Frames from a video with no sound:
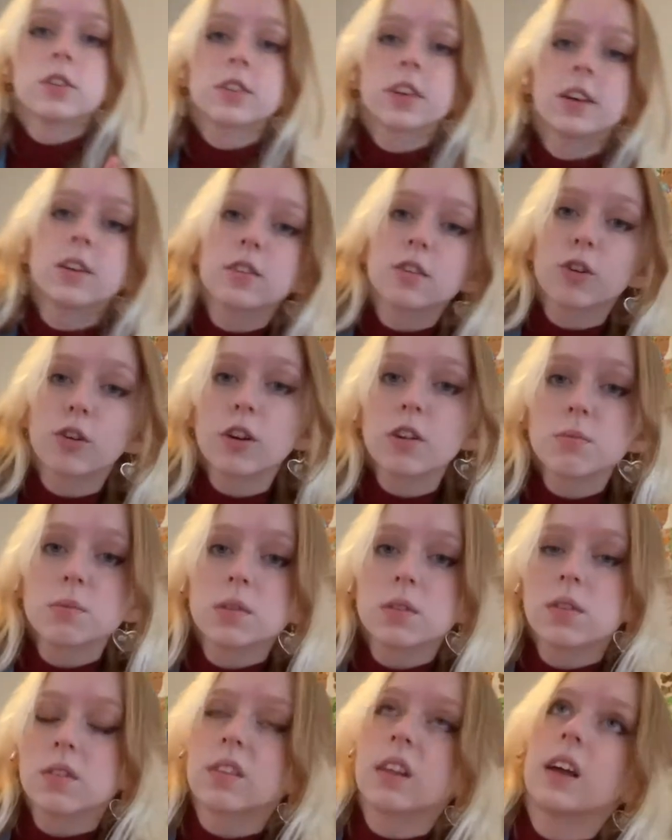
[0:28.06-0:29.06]
because Christmas
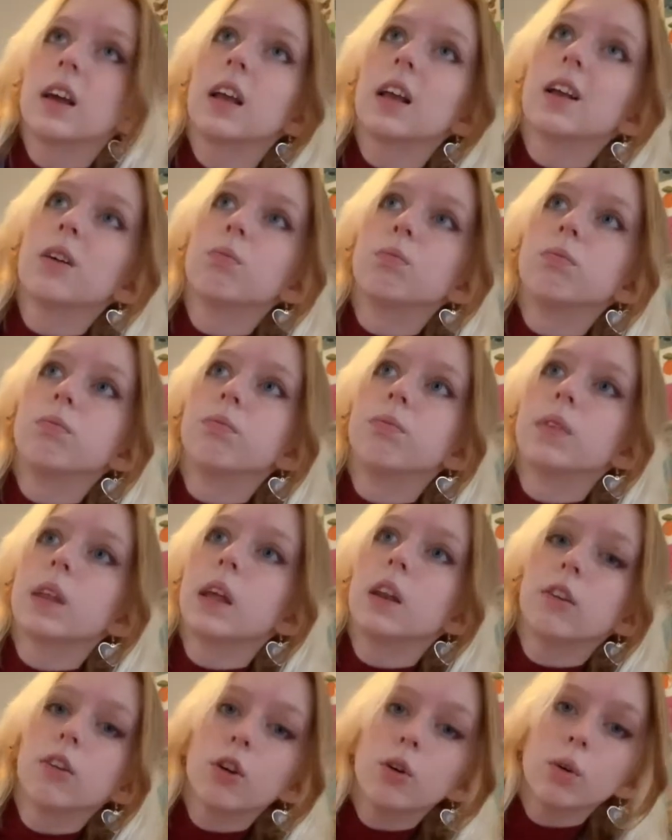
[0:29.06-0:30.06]
is like in
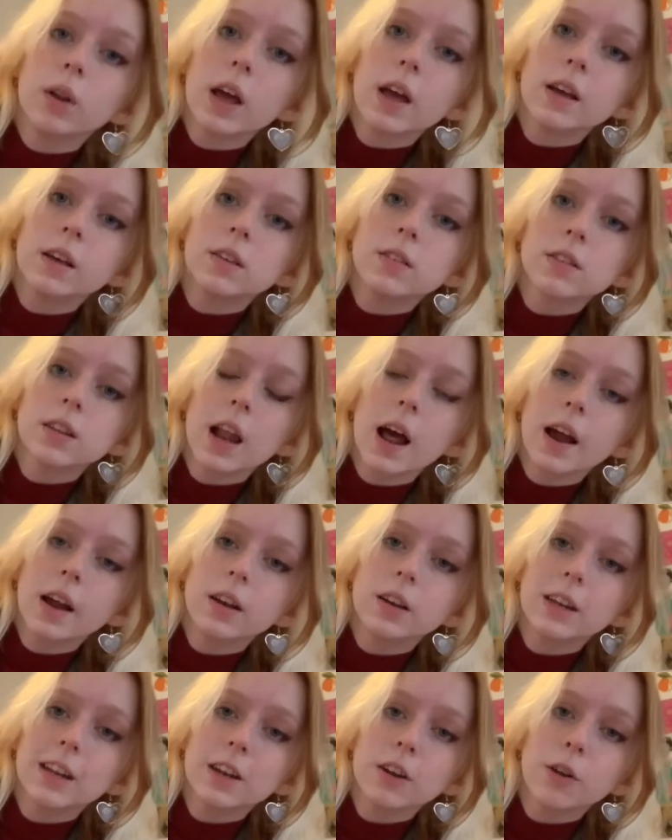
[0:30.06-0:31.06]
2 days and I
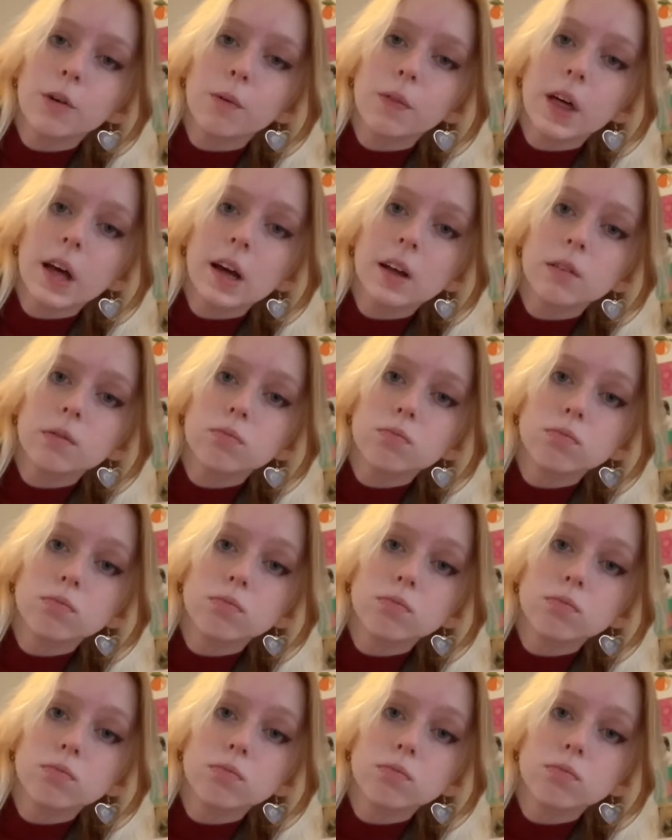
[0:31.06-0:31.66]
didn't know that.